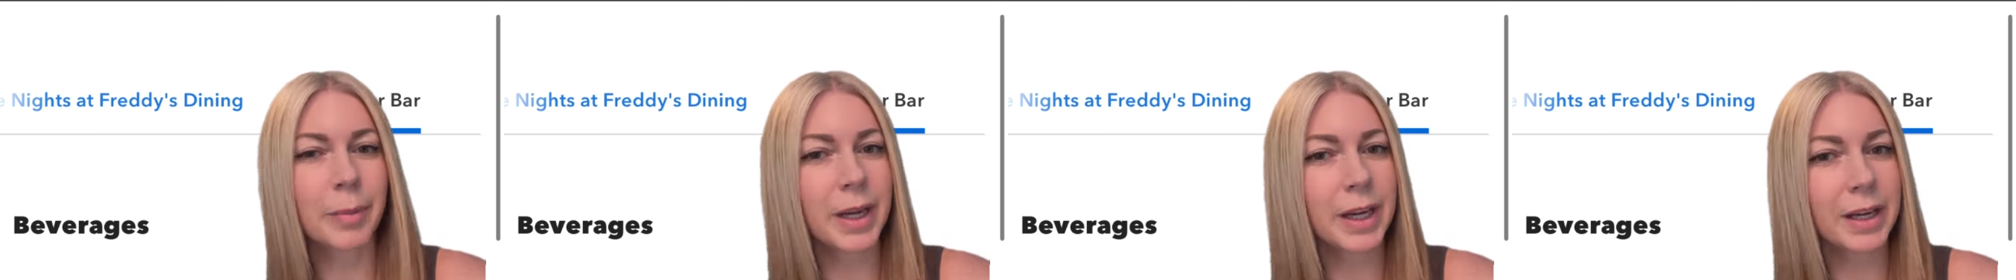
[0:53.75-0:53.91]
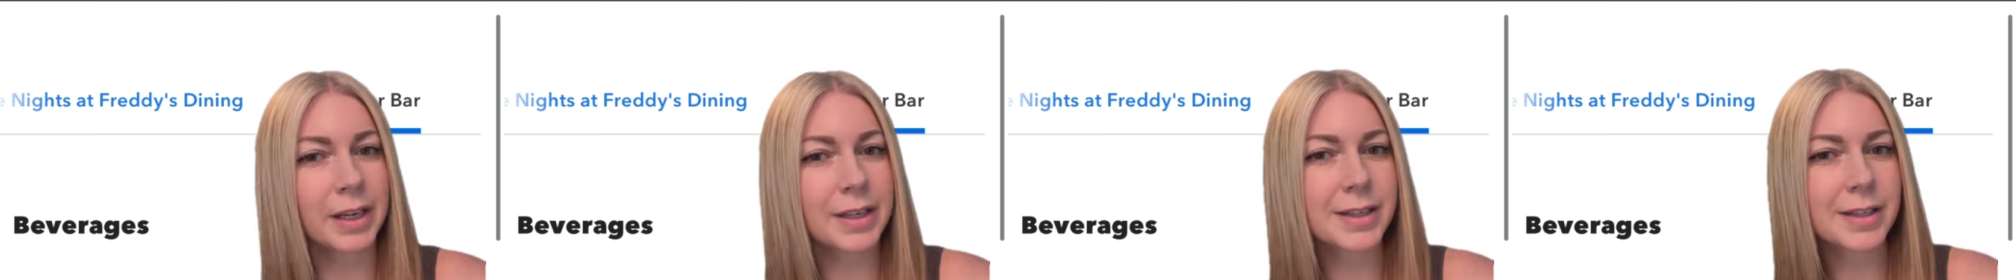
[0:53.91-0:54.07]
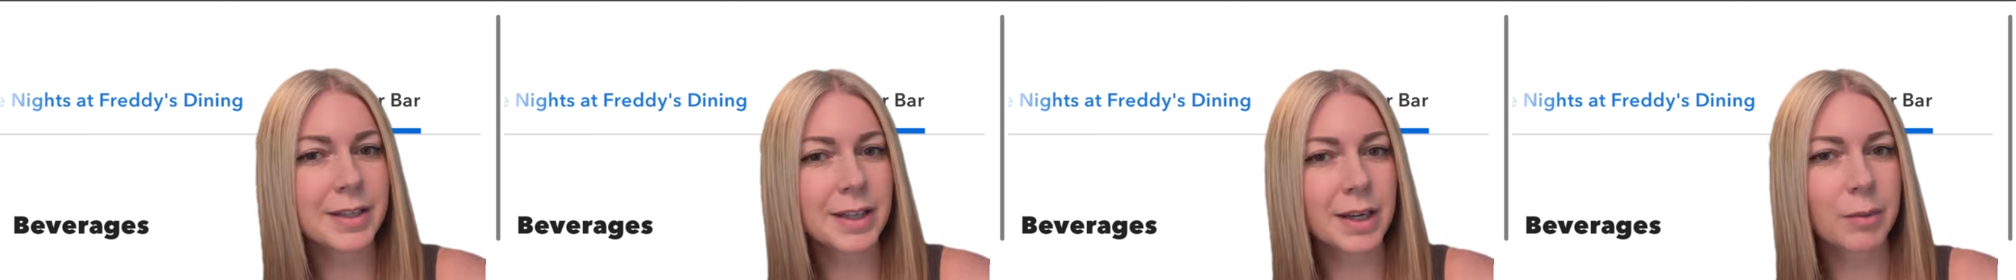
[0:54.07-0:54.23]
but
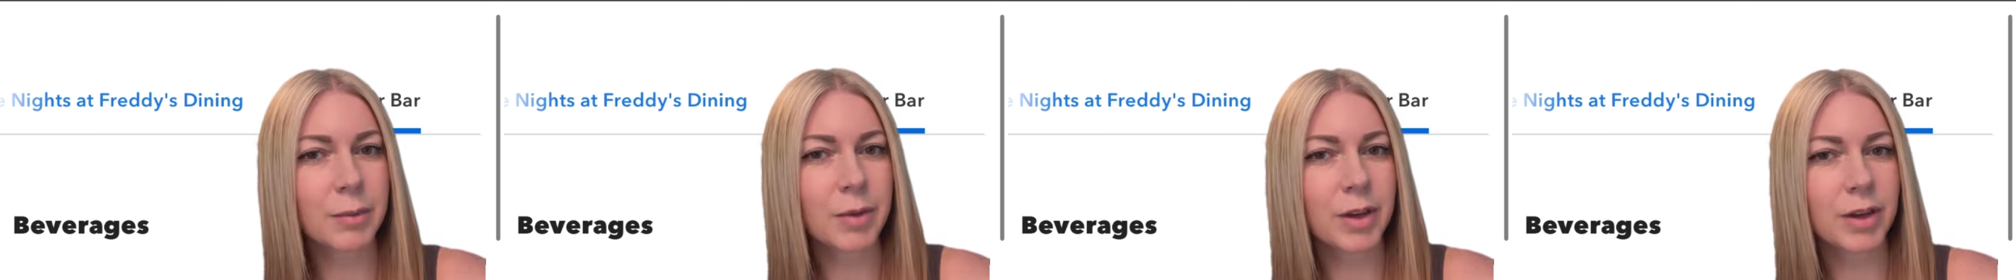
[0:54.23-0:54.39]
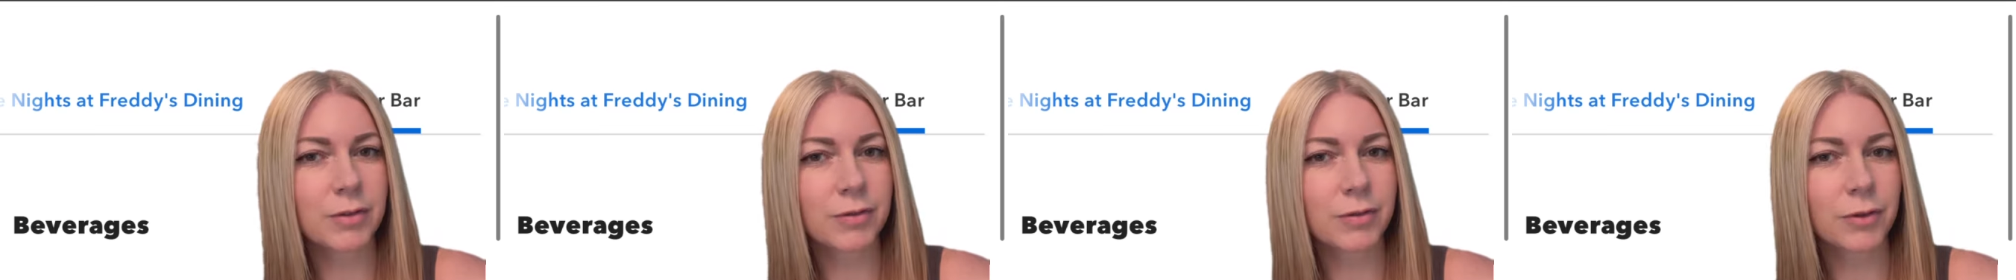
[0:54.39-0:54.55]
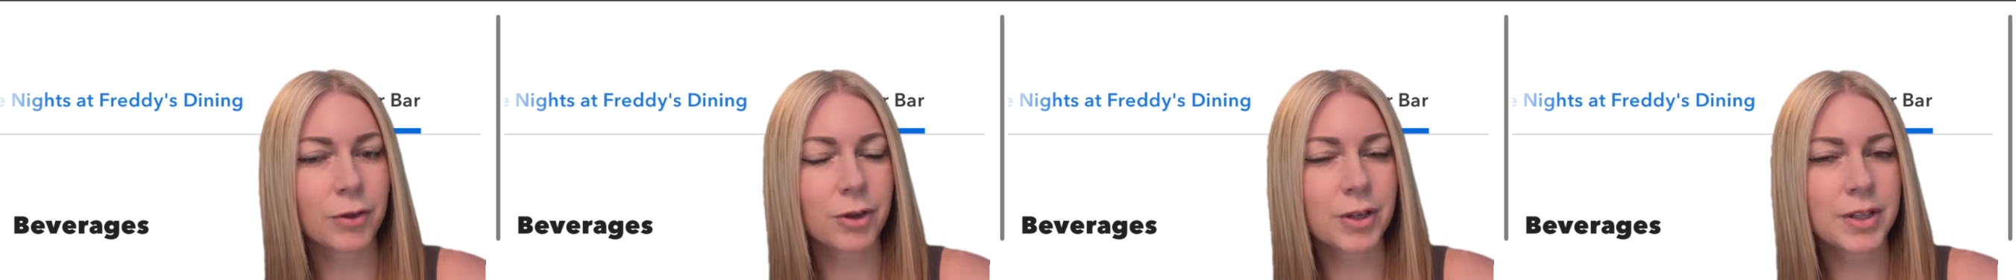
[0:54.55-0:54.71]
it is going to be
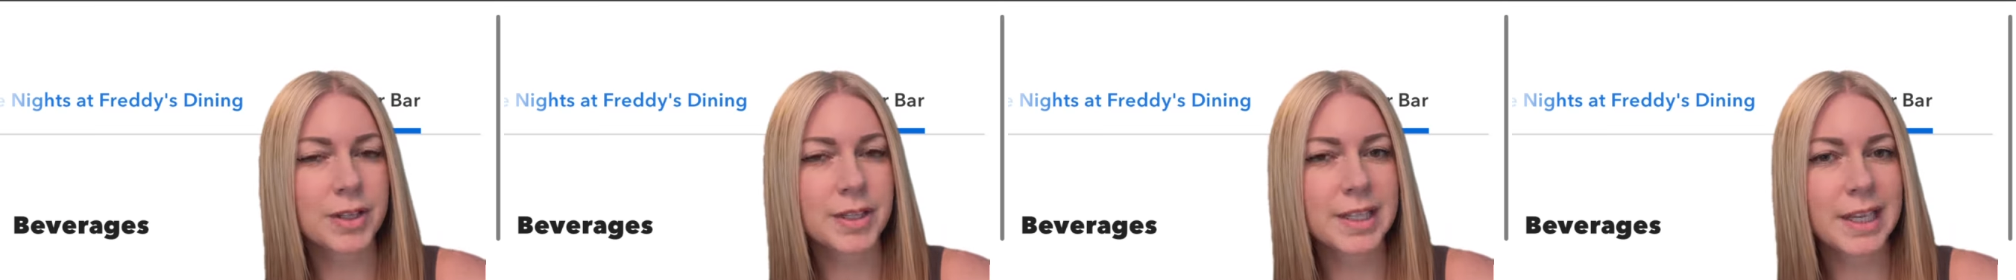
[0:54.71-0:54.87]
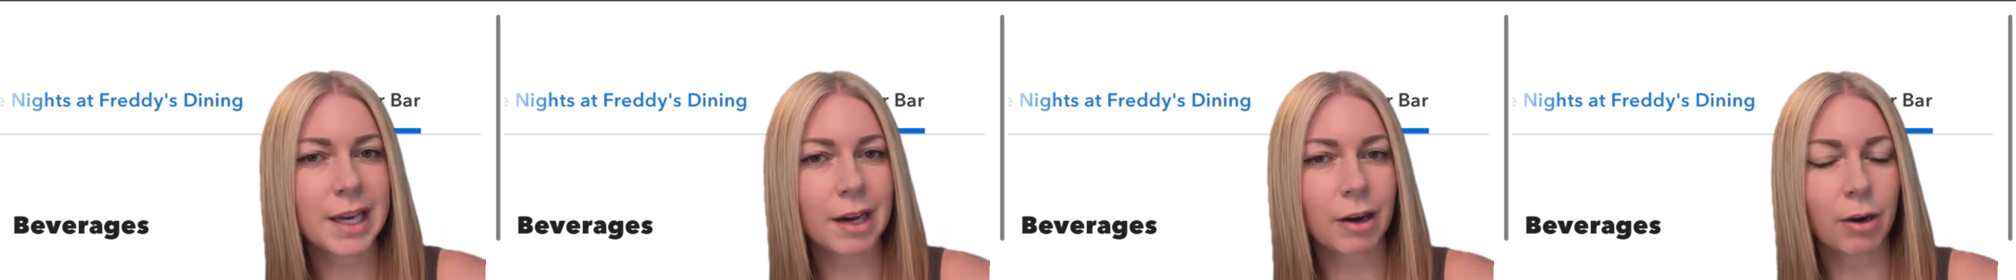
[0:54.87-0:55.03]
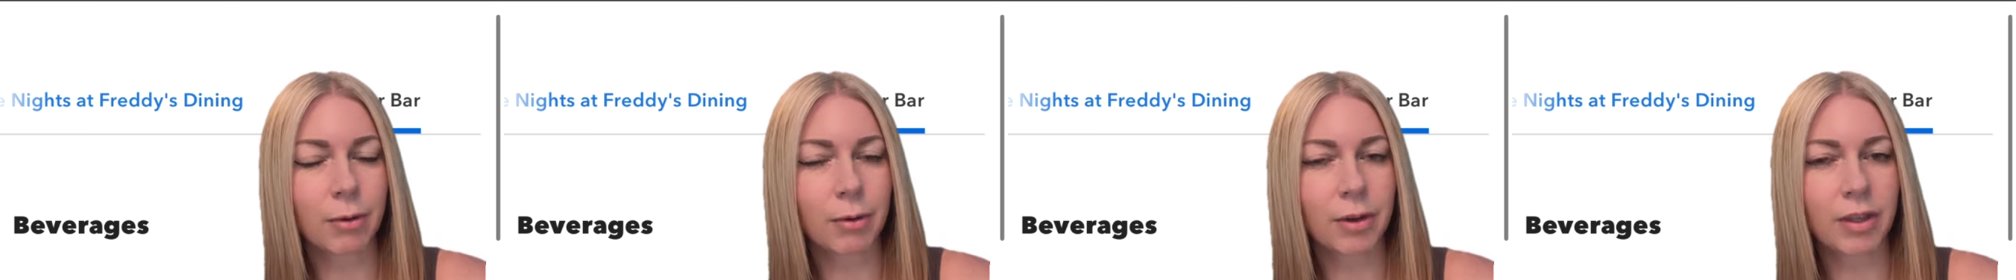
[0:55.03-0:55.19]
a fruited
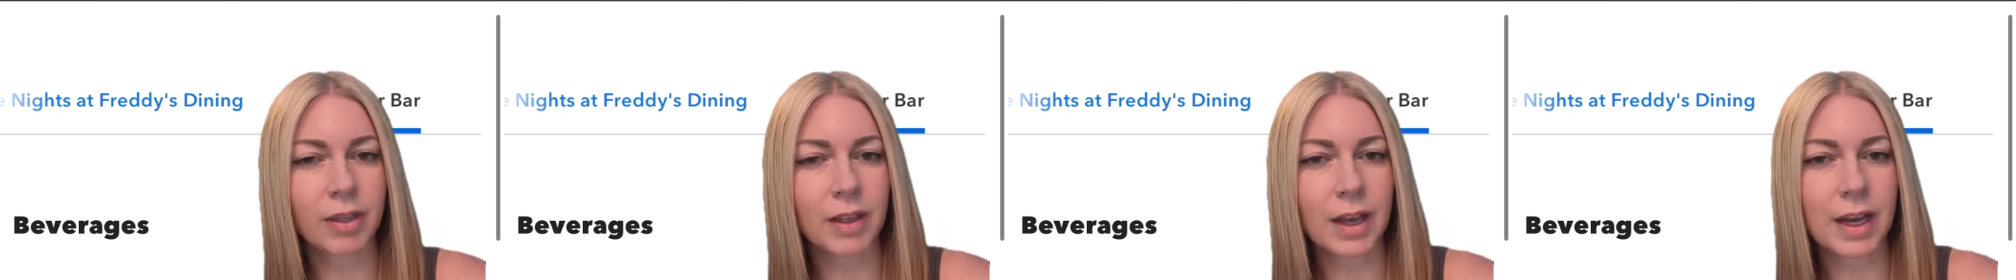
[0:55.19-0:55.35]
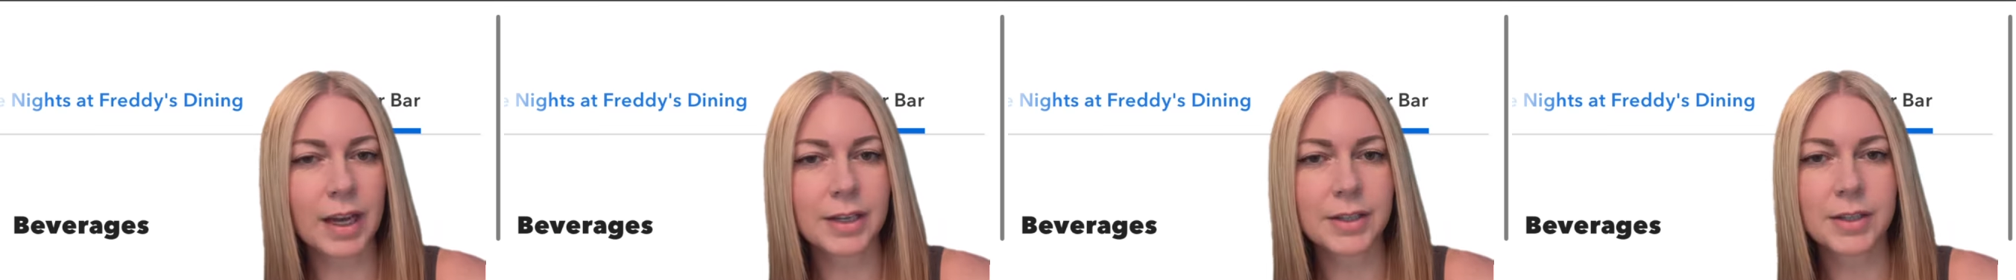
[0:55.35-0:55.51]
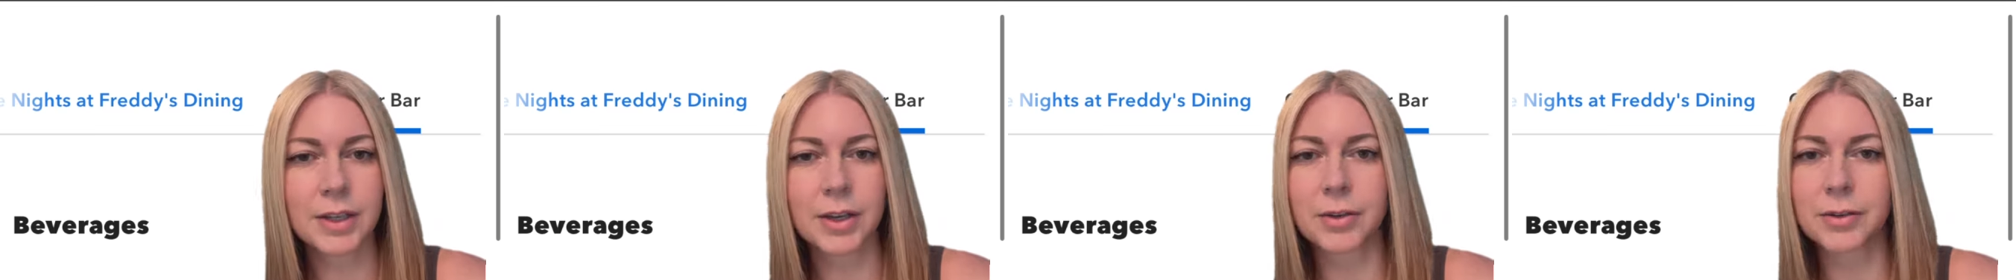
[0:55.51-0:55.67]
sour with
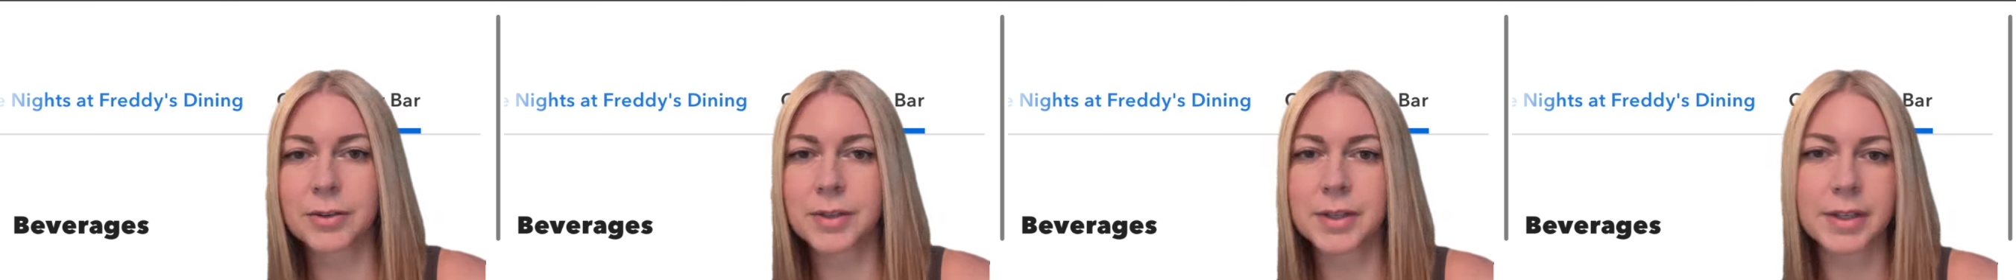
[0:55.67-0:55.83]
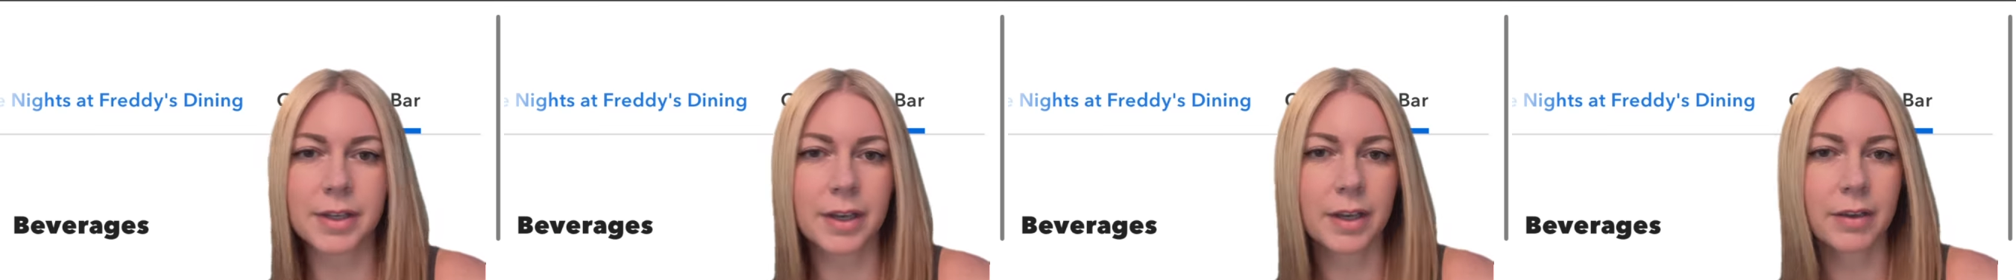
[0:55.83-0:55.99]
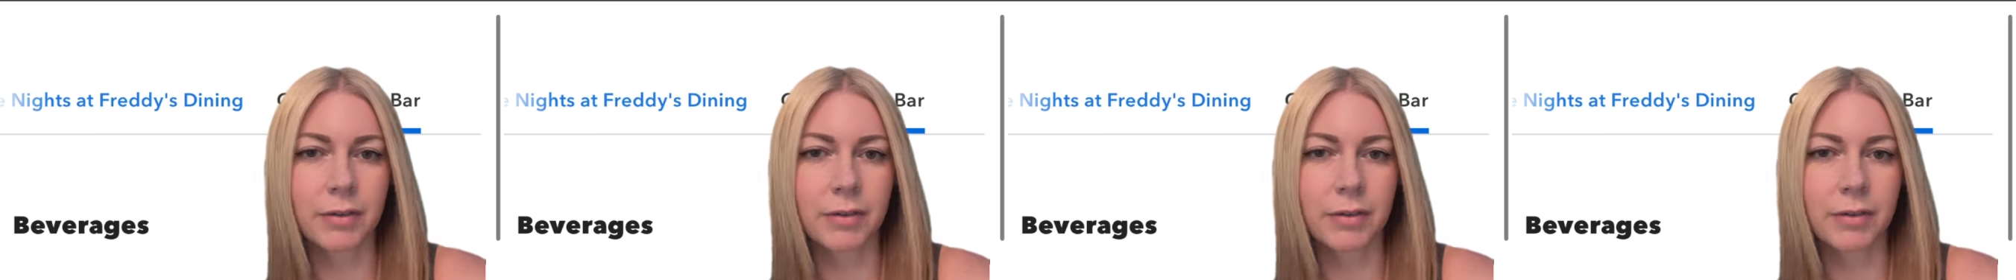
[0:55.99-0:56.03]
lactose.